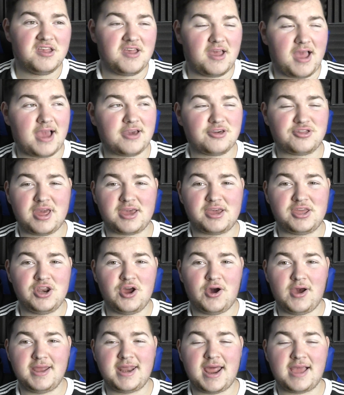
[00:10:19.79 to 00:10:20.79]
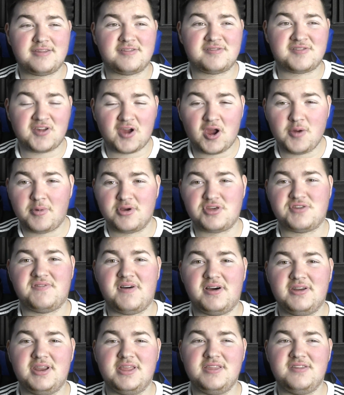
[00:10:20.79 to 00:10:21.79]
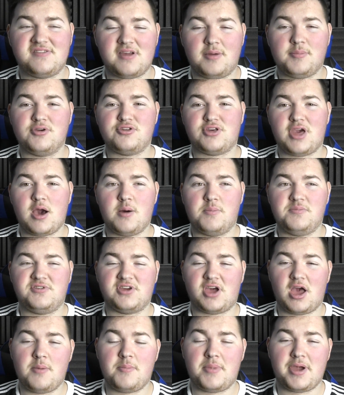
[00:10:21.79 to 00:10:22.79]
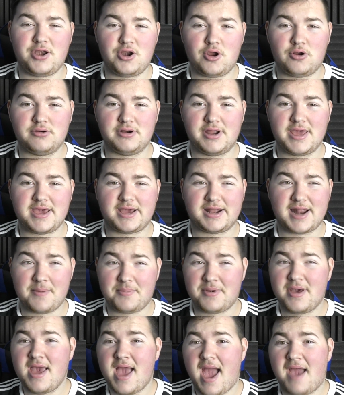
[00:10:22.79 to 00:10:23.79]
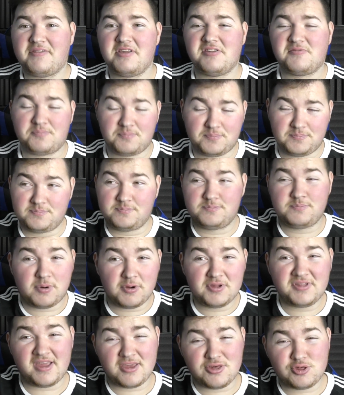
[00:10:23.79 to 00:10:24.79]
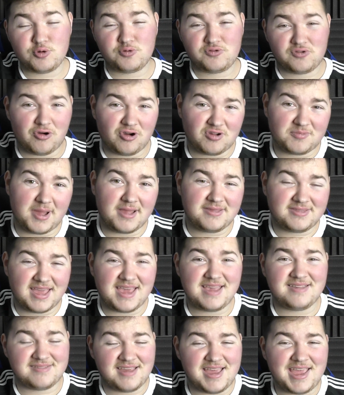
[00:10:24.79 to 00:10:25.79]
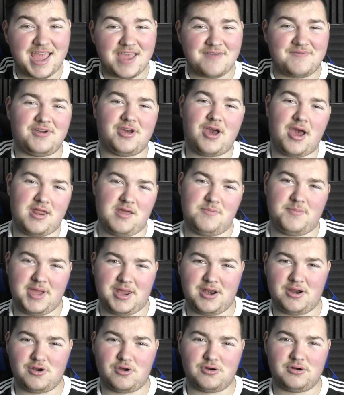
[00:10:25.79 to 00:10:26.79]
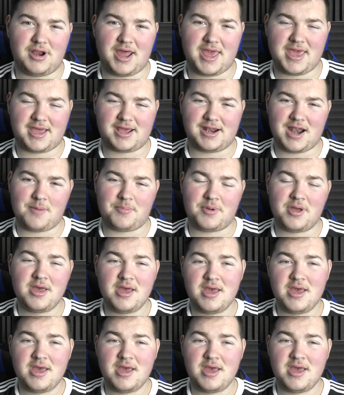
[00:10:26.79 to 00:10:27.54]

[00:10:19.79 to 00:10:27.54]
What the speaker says: Hashtag United had so much funding, so much help to go and be a non-league club, and there's potential talk about DT even going and being a non-league club.